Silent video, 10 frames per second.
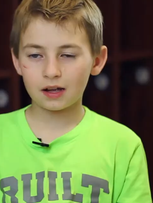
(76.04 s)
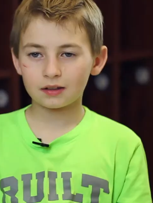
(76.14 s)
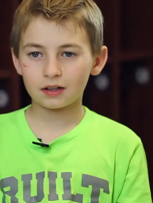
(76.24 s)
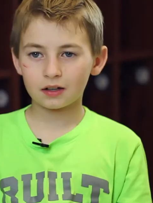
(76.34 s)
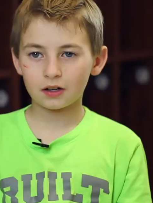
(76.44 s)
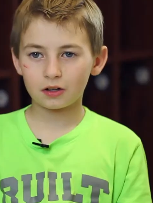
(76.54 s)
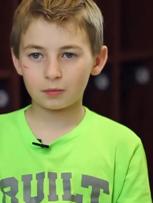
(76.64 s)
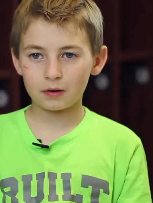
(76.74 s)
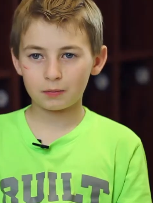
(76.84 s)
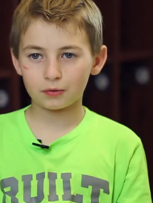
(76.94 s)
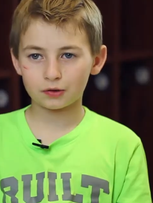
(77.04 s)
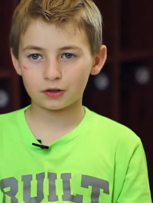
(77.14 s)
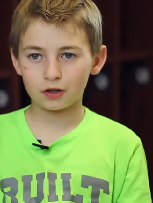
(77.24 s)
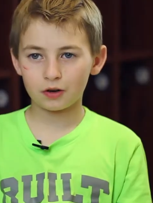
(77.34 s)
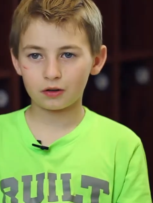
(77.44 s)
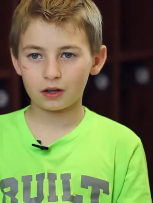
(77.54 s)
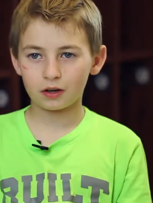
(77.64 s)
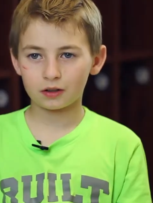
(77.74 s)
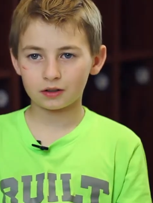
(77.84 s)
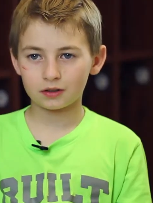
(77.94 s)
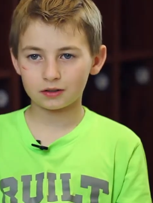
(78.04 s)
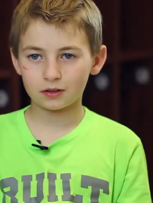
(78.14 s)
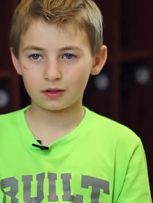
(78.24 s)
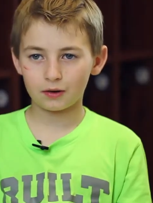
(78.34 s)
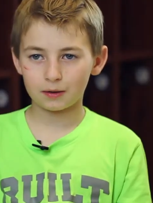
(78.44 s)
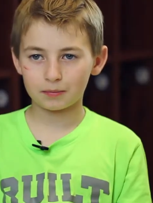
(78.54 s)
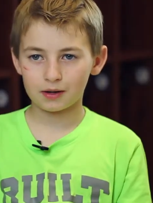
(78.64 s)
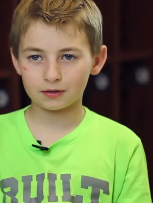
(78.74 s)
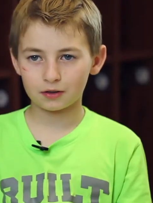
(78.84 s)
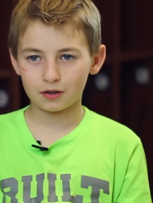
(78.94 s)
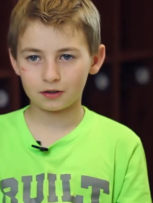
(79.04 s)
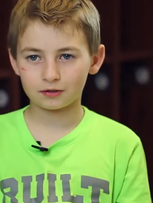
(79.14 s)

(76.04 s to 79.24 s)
I think other people should go there because it's a great place to